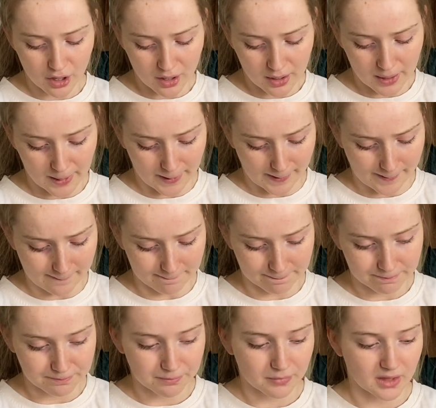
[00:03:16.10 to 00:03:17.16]
I'm
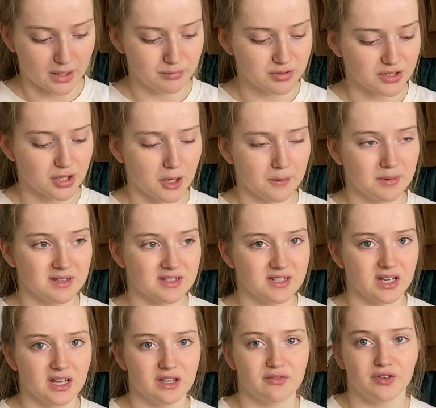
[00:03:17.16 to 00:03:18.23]
just hoping to
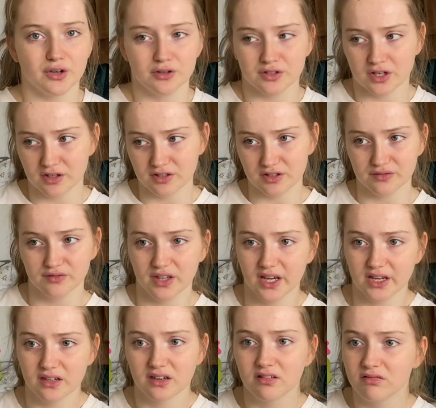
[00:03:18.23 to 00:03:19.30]
take photos of
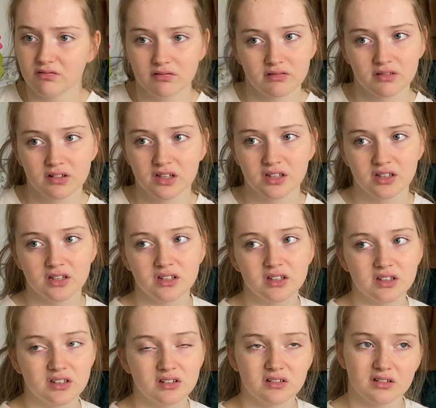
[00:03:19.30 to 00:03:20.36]
like
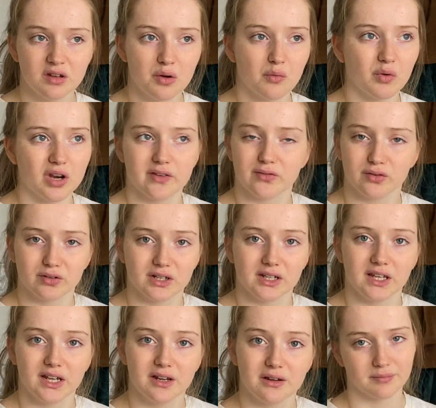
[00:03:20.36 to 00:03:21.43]
whatever
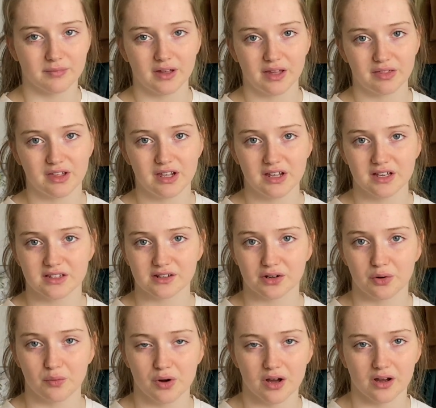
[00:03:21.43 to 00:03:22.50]
really. I think it's gonna
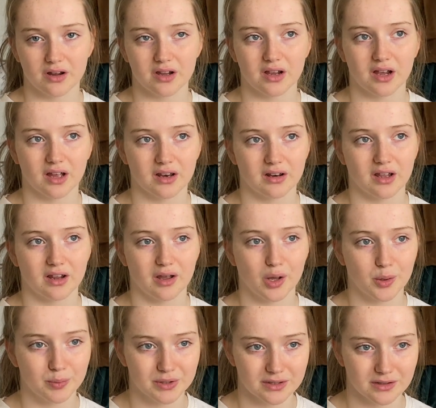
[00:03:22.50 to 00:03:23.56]
work and I
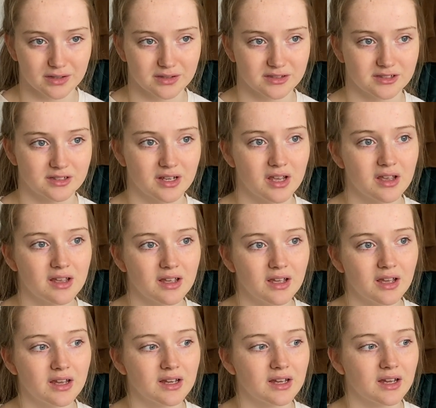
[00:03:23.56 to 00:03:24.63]
hope it does.
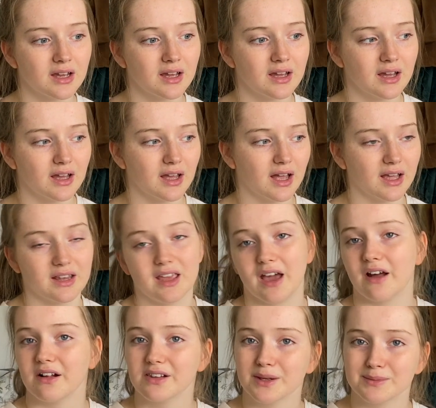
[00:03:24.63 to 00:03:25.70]
And yeah,
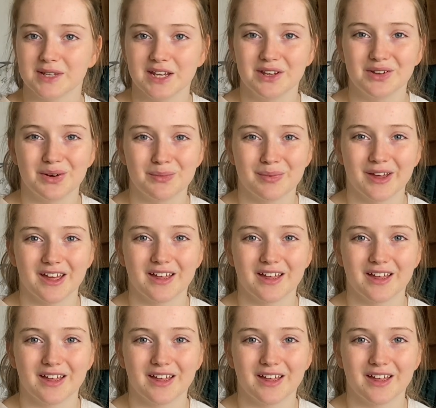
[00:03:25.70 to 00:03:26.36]
I'll update you in a bit.